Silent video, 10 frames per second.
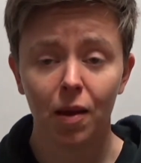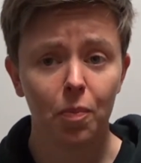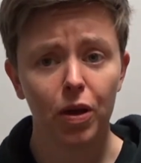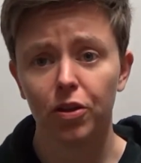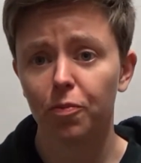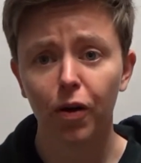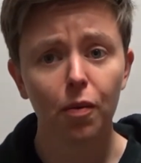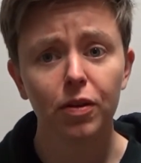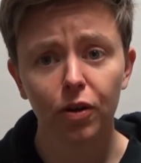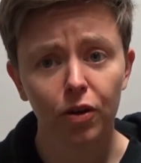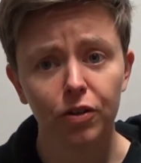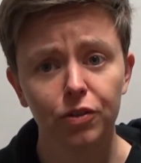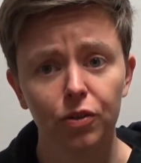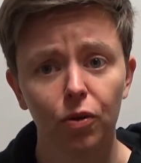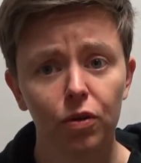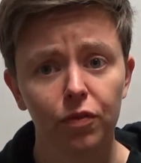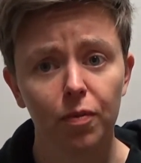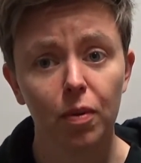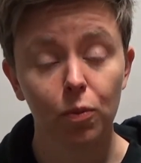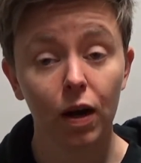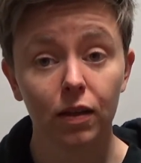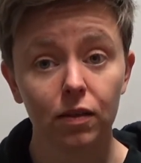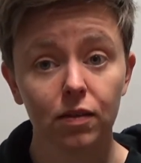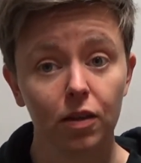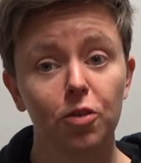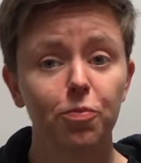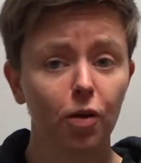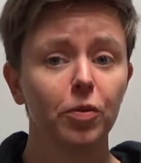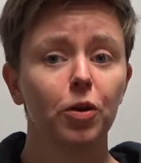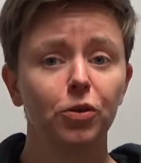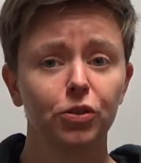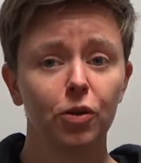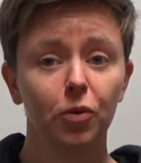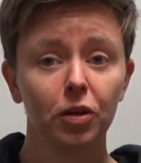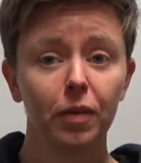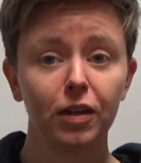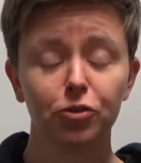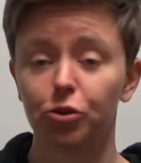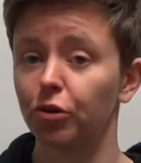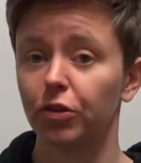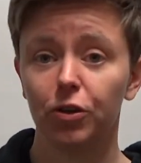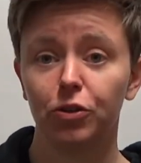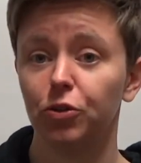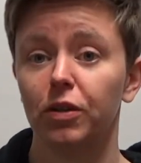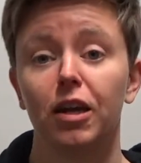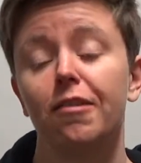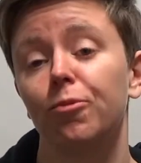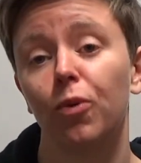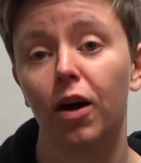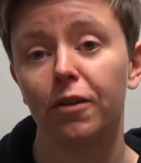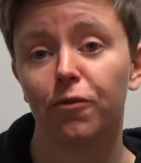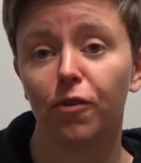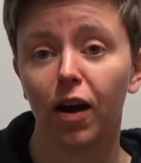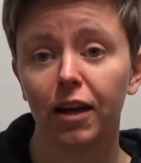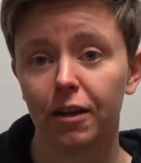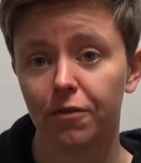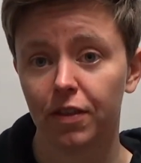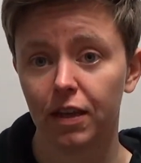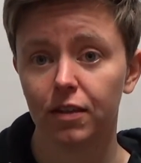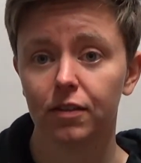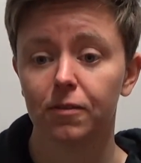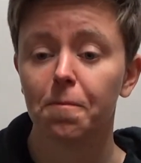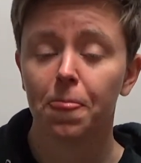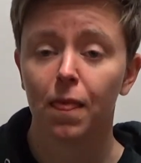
but you're probably not going to do all of them at once, and you probably also want to make sure that you're doing a wide variety of things.